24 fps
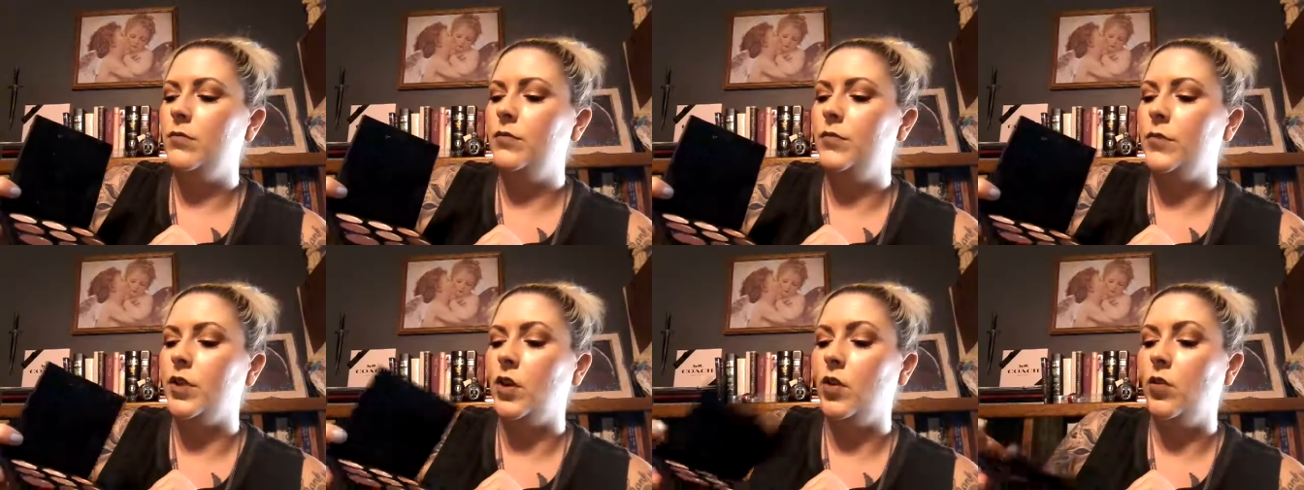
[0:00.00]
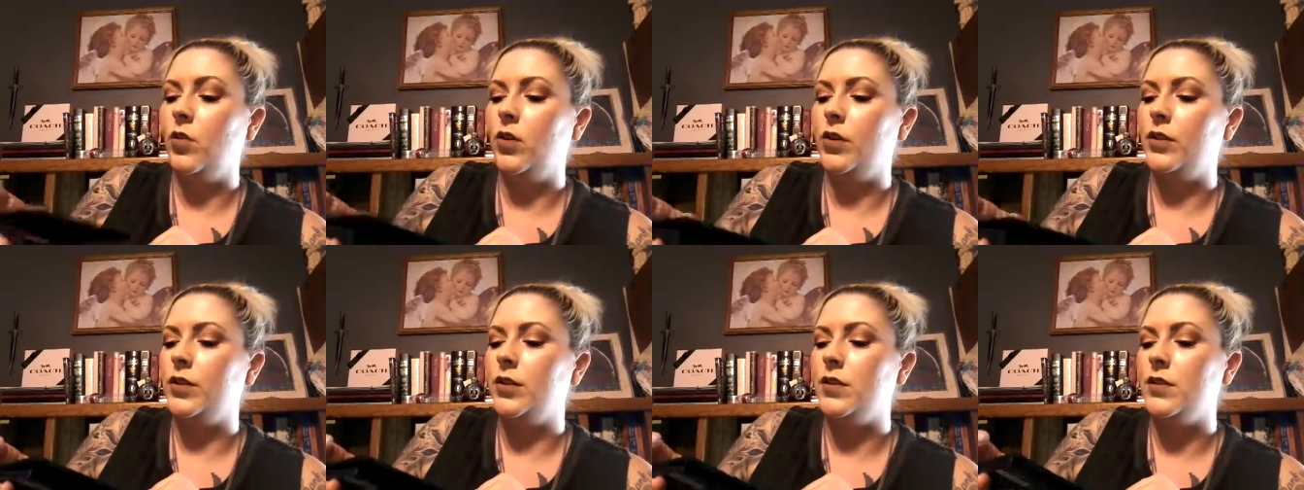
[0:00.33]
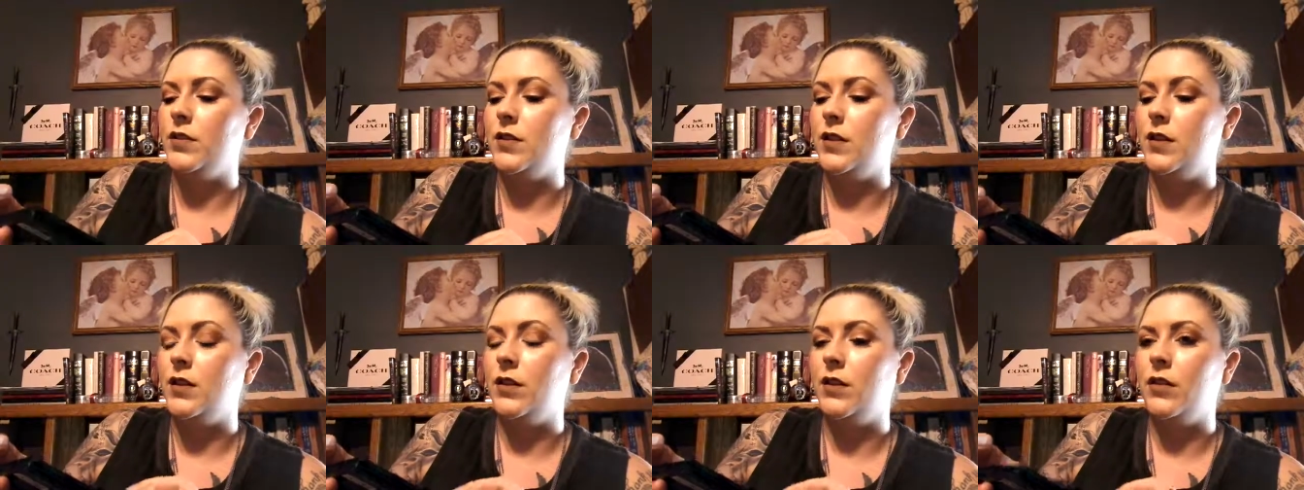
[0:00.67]
The
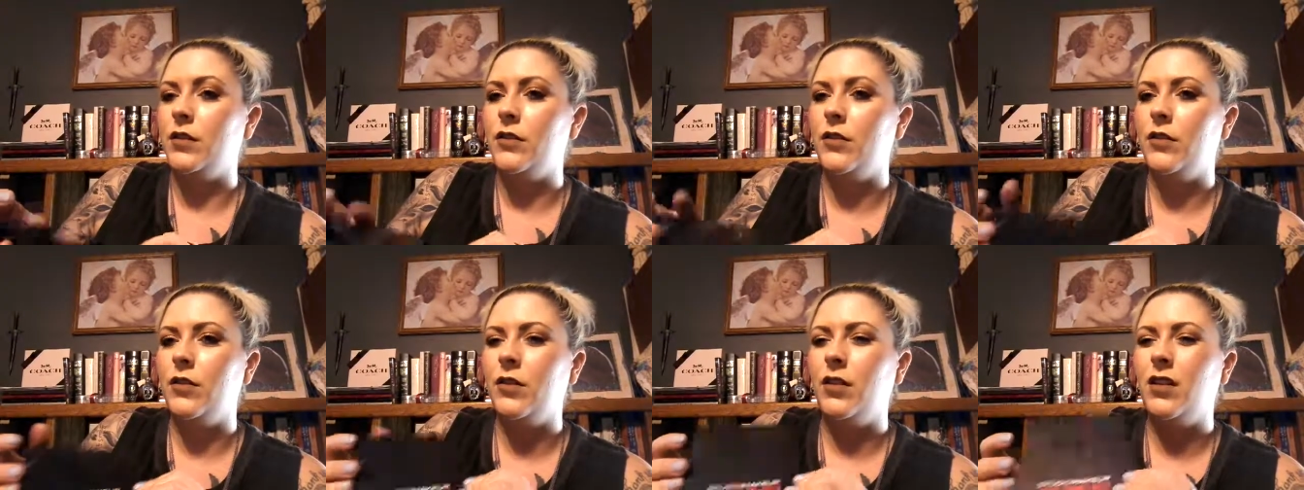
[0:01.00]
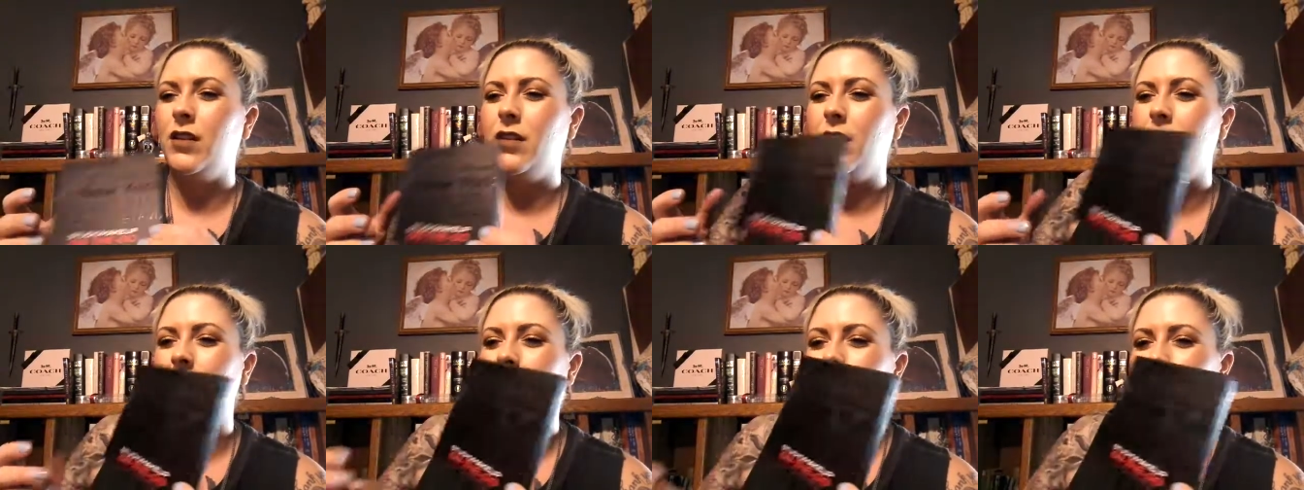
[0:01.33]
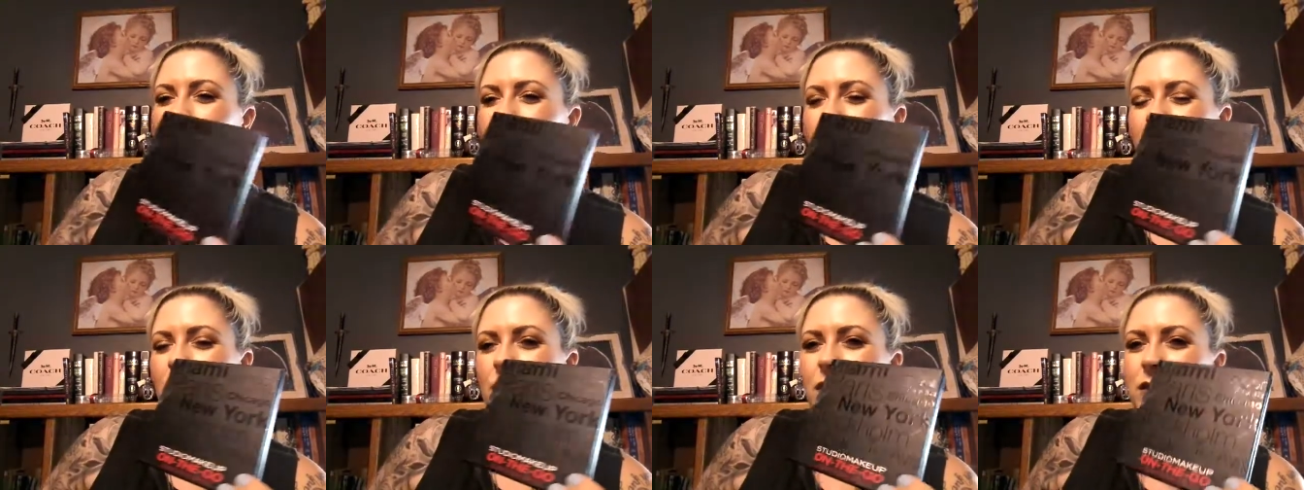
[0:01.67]
quality's there. They're like, I think
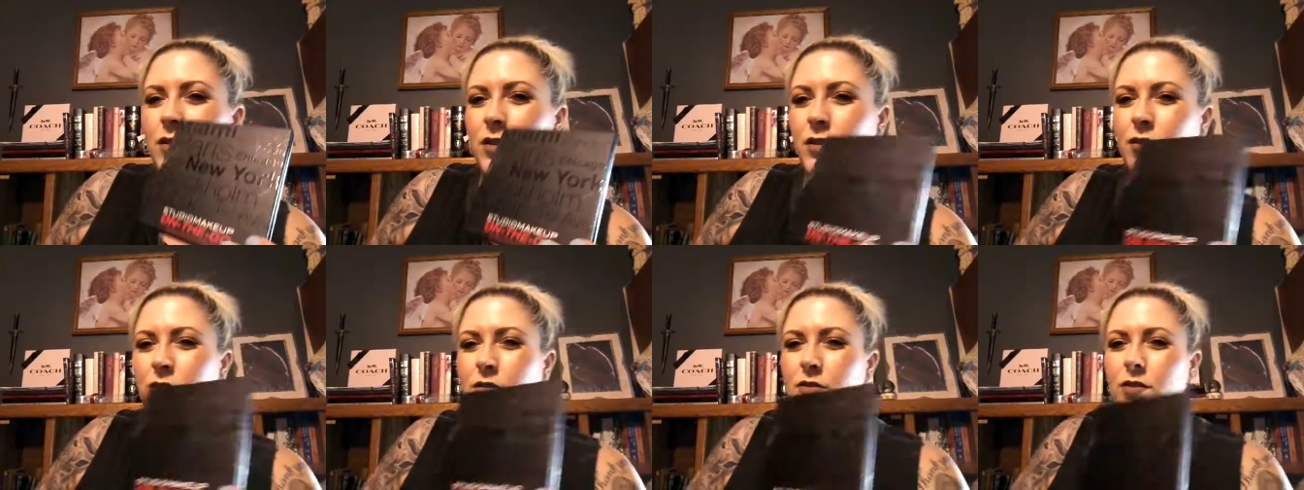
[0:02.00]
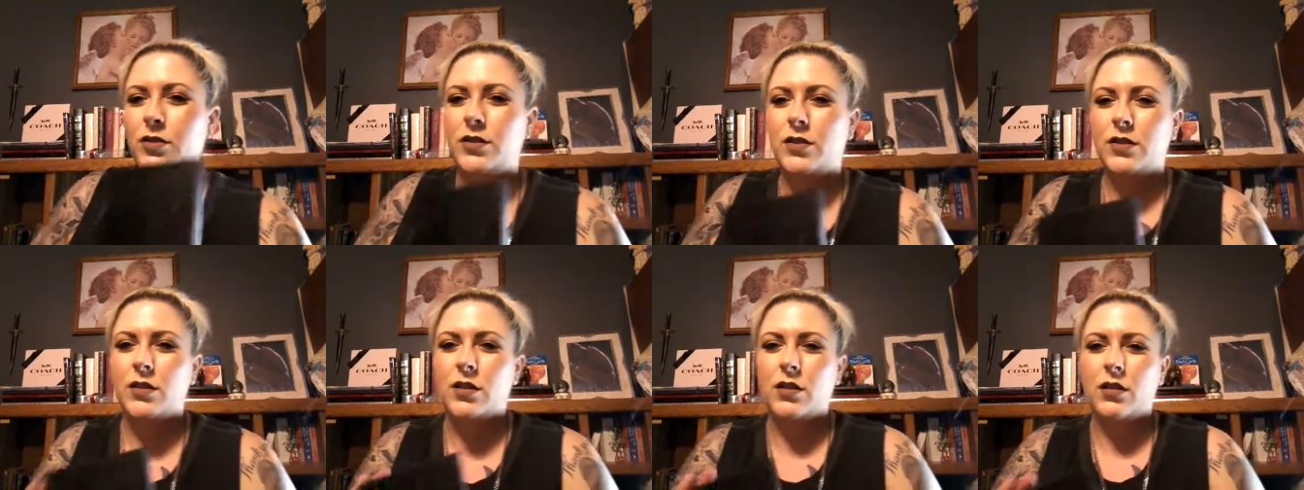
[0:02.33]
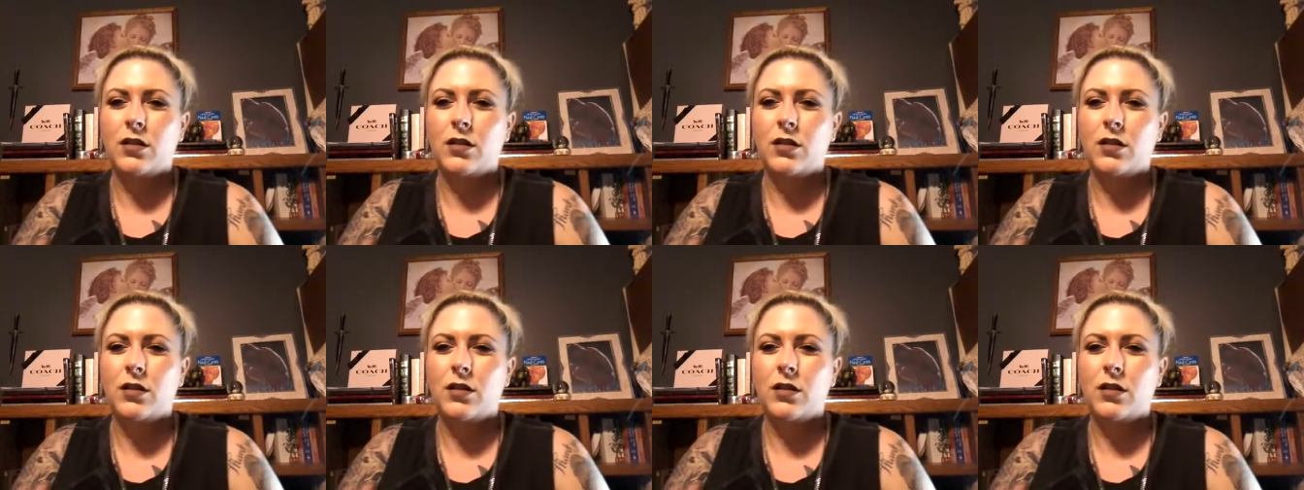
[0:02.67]
$49.